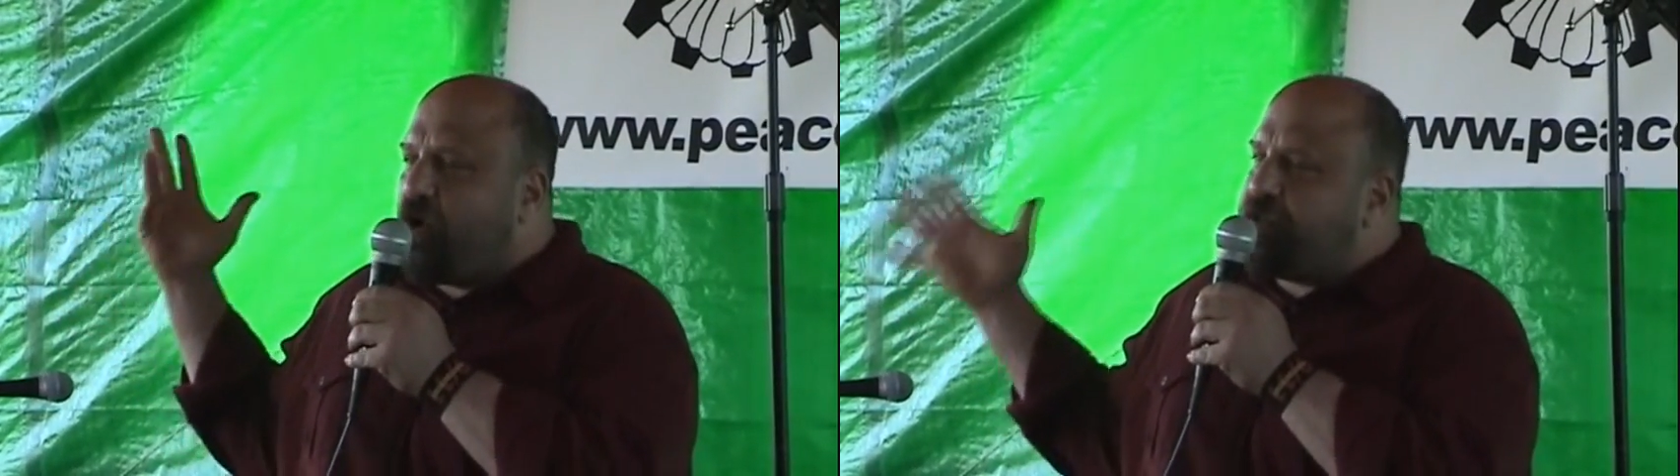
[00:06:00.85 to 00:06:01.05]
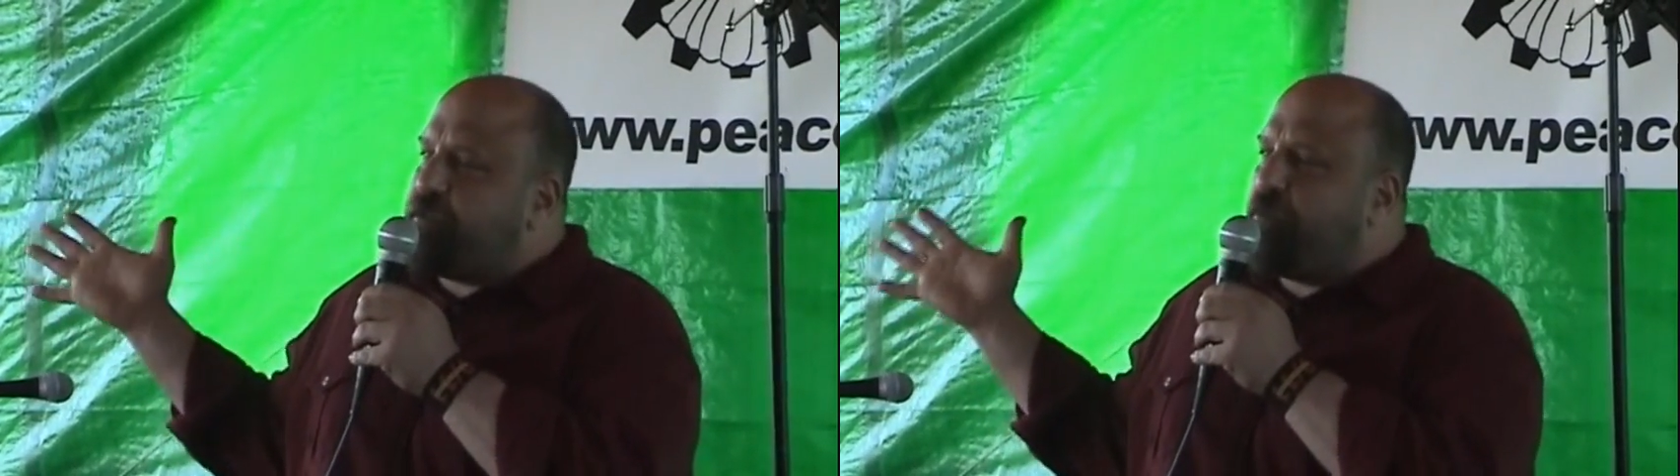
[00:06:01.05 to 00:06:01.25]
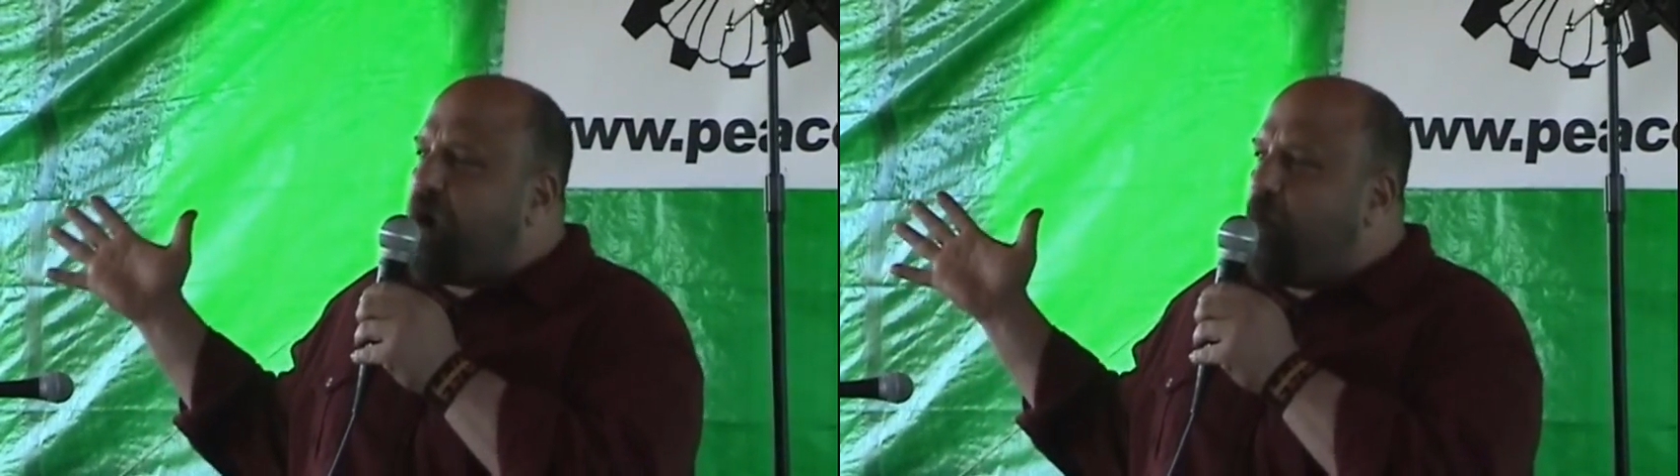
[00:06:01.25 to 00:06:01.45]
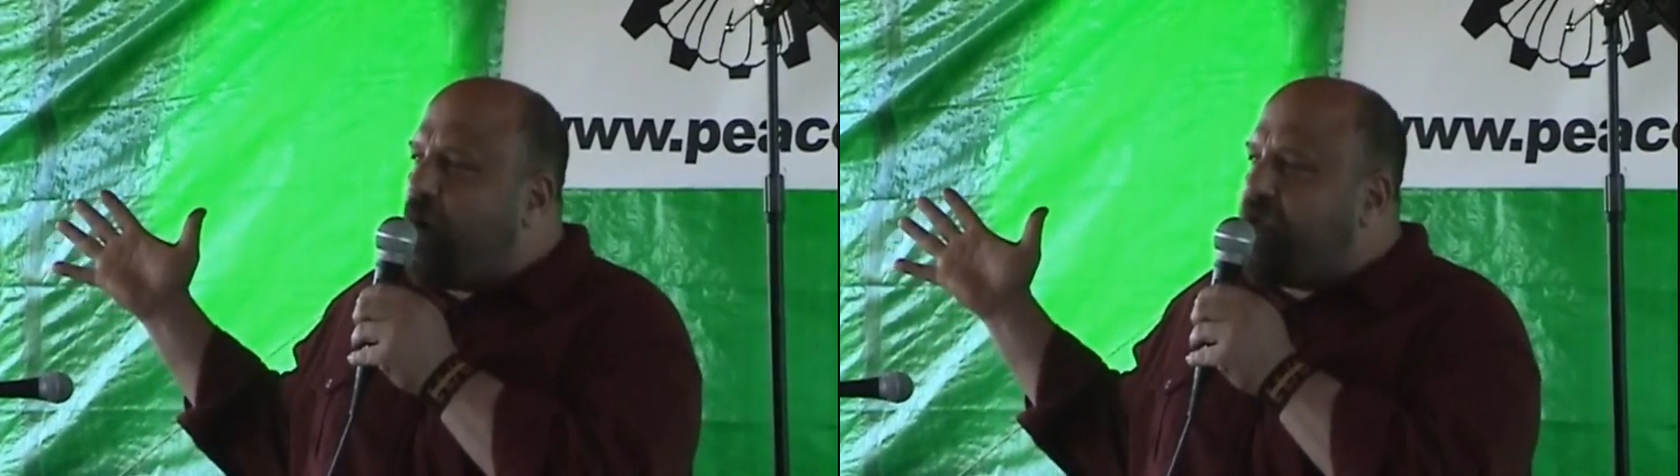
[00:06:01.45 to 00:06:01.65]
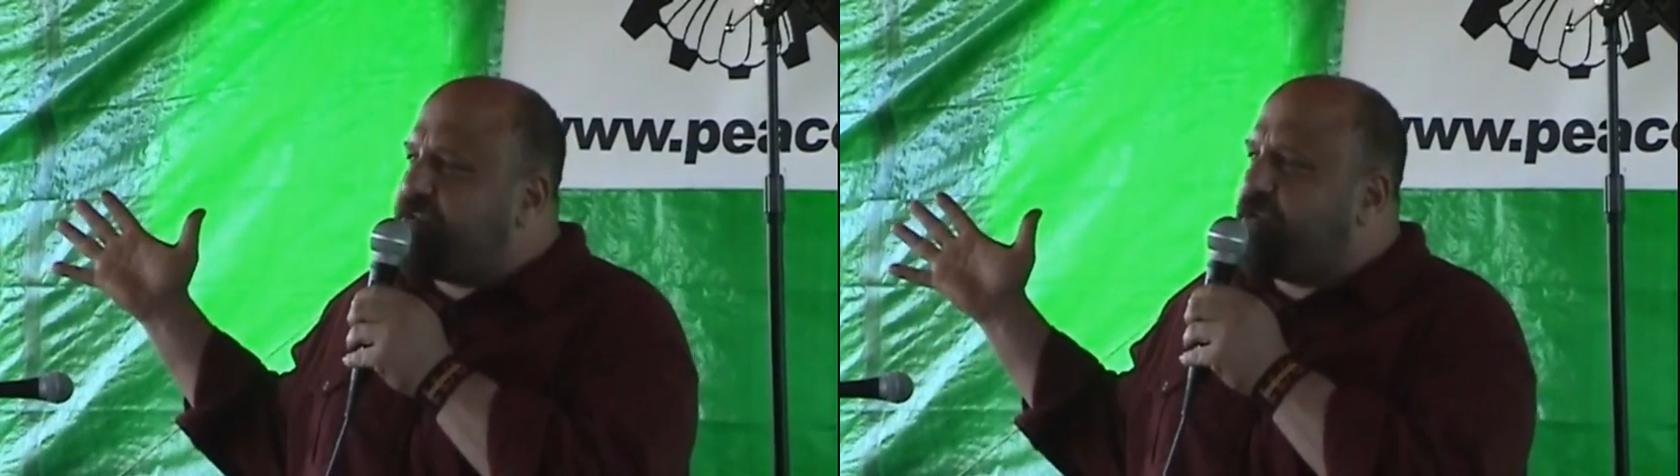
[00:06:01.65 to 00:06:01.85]
Kirsten
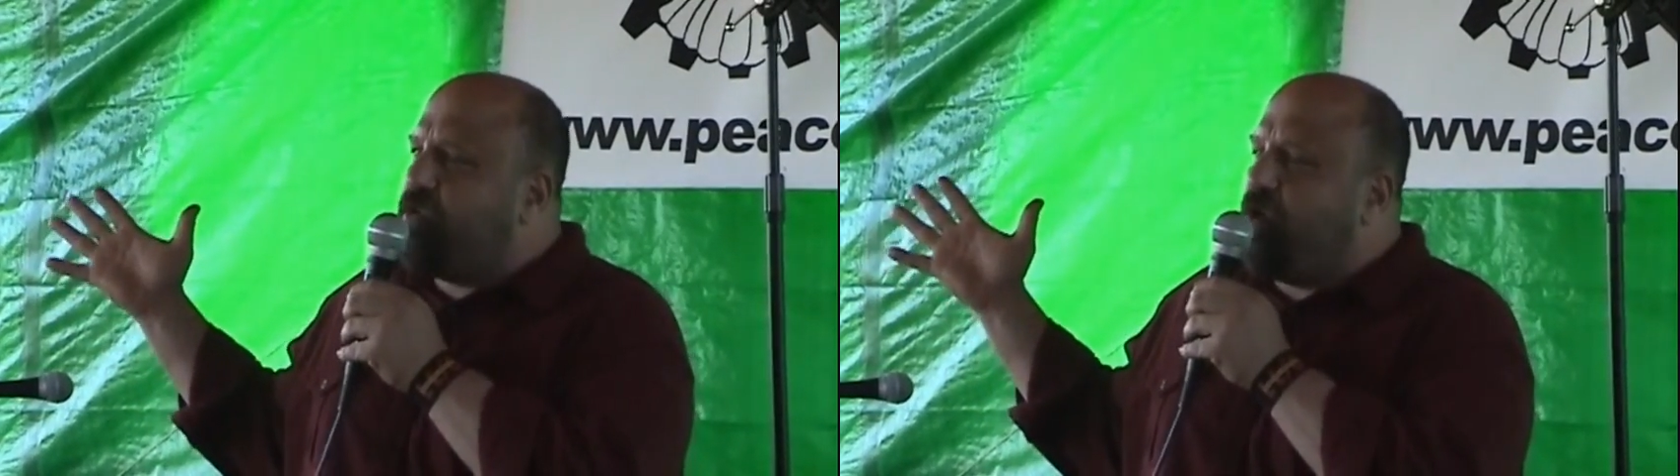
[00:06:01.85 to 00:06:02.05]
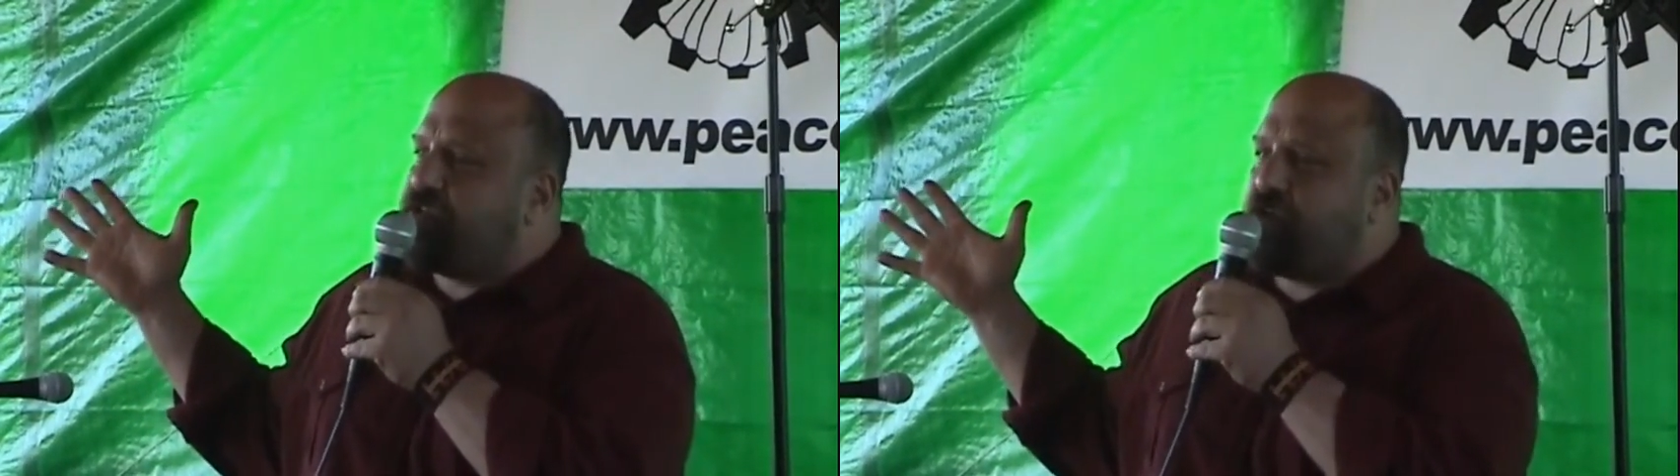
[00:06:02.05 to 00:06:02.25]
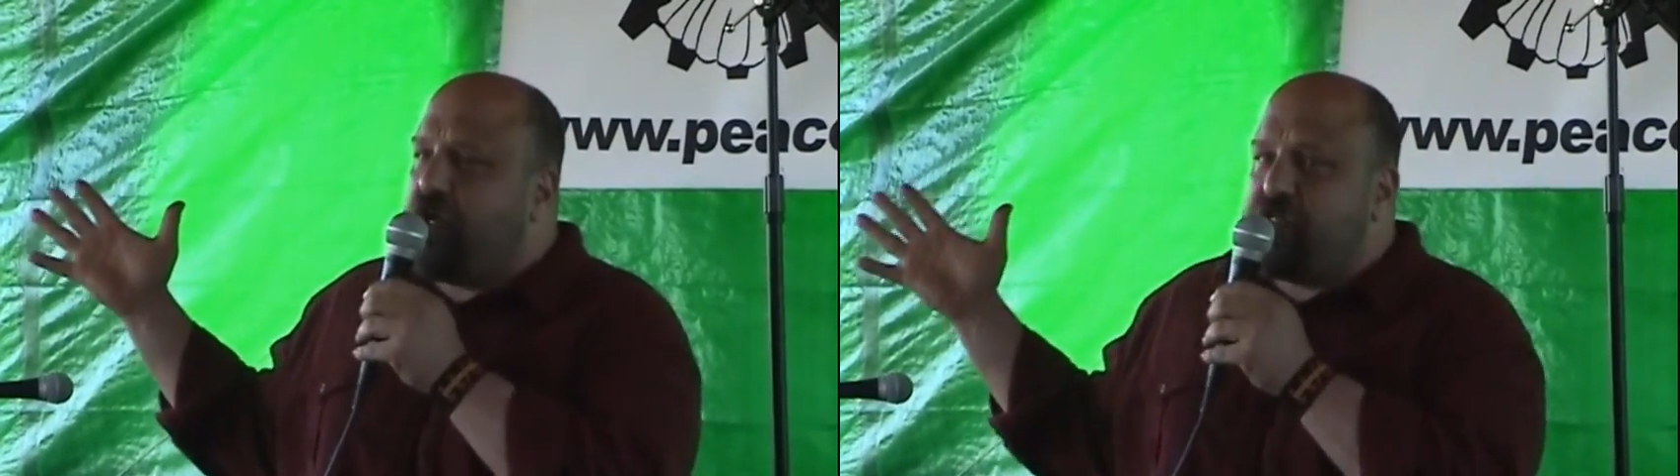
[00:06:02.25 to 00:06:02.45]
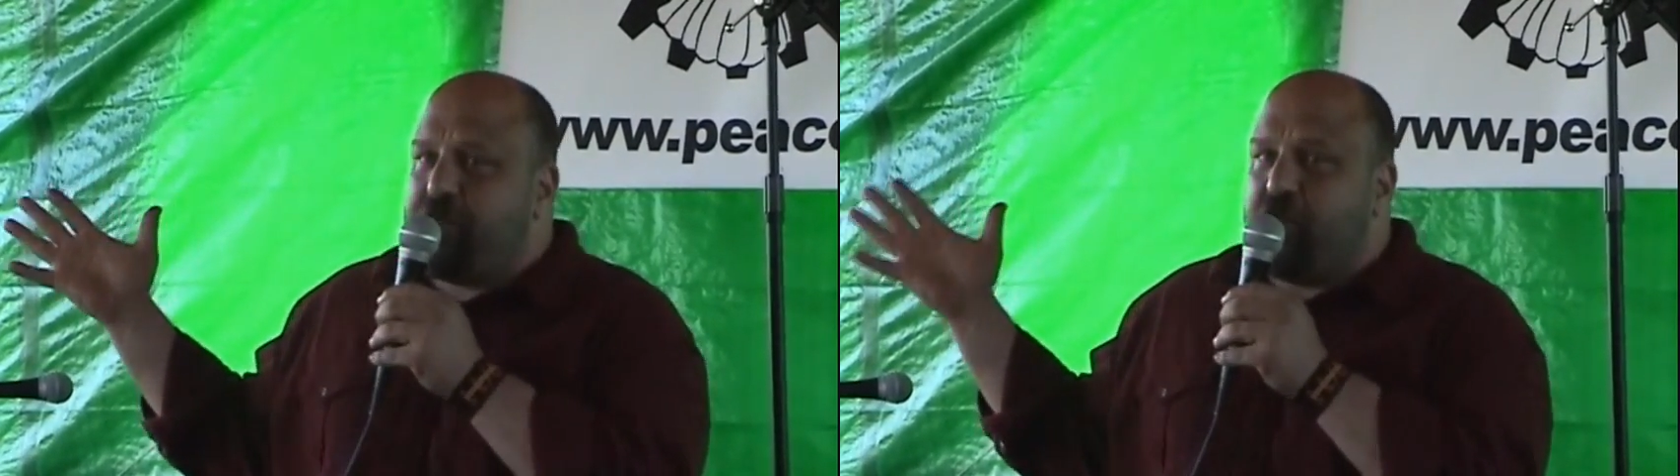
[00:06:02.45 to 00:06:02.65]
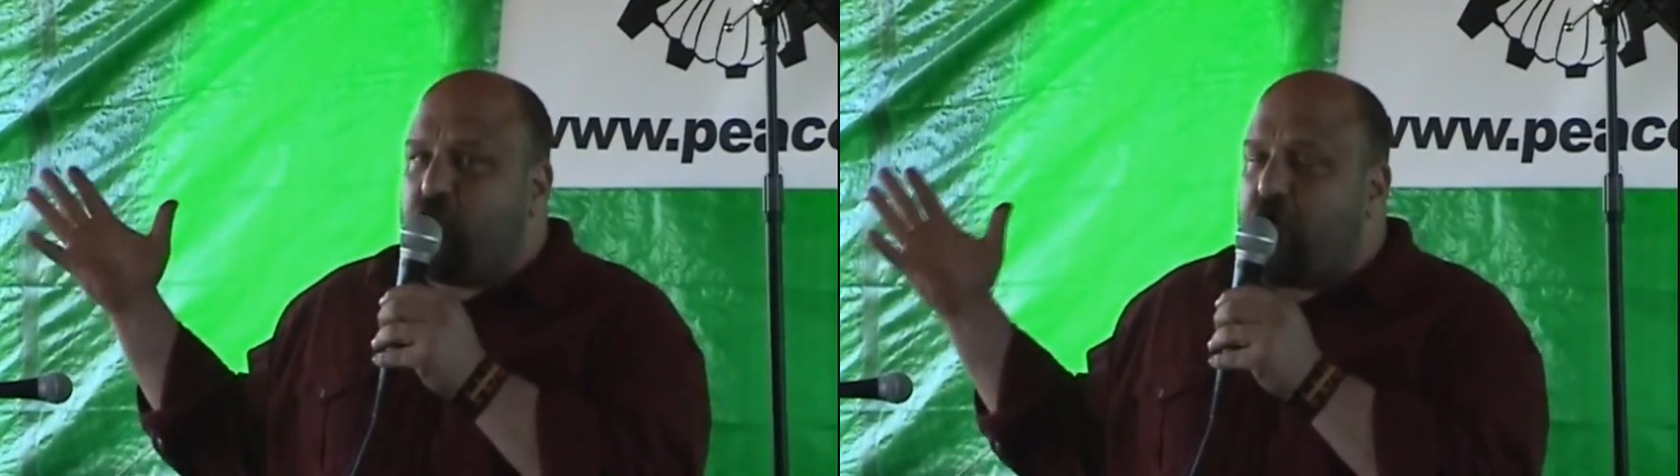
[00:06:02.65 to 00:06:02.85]
Brotweiser, who lost her
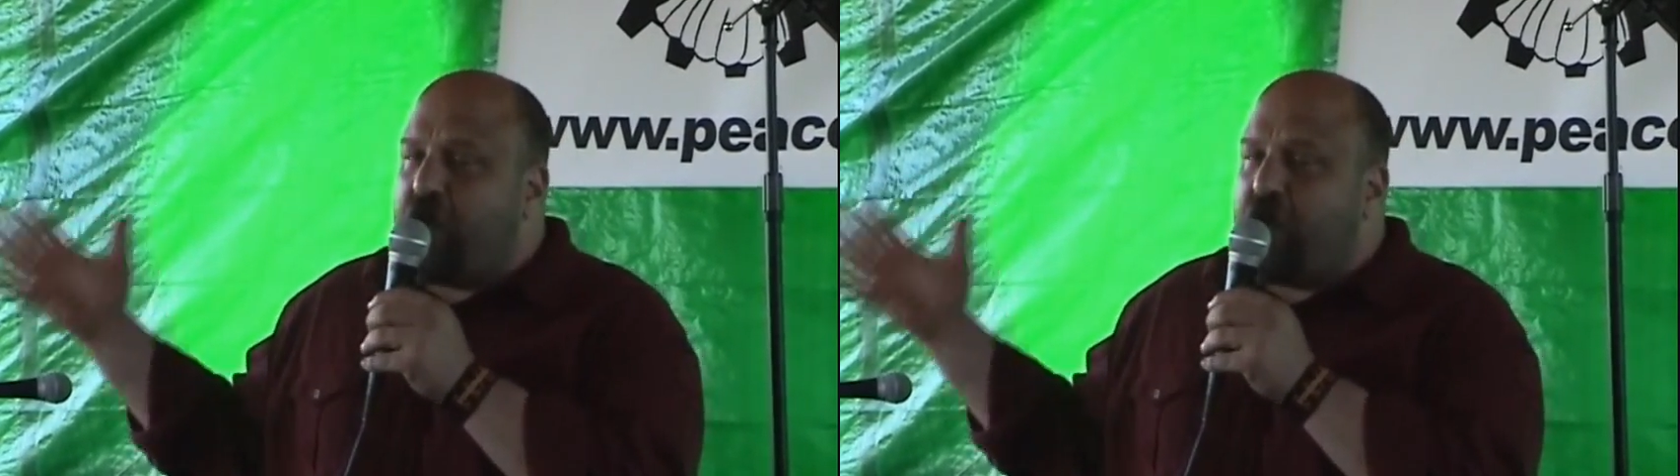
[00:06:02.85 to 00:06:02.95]
husband